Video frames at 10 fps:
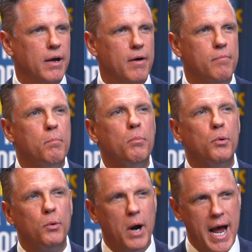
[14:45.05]
of
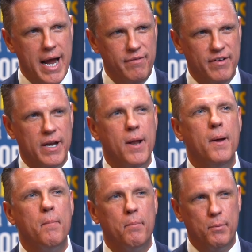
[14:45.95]
private
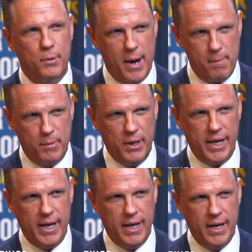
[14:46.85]

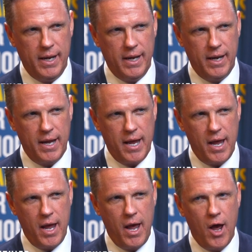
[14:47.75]
property.
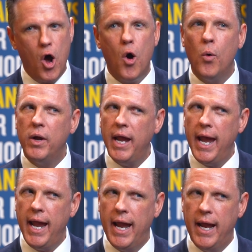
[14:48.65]

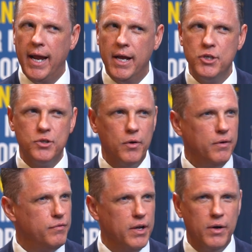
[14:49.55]
Okay, so
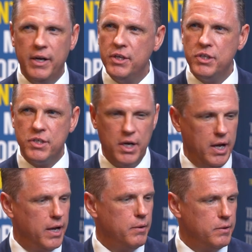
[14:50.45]
if there is,
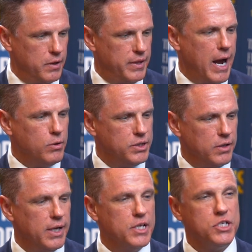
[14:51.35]
thou
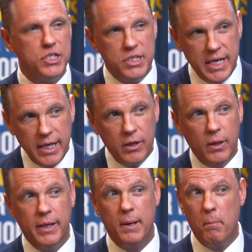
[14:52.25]
shalt not
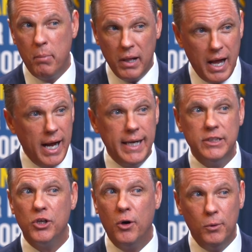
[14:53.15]
steal
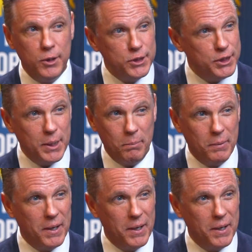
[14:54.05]
implies ownership.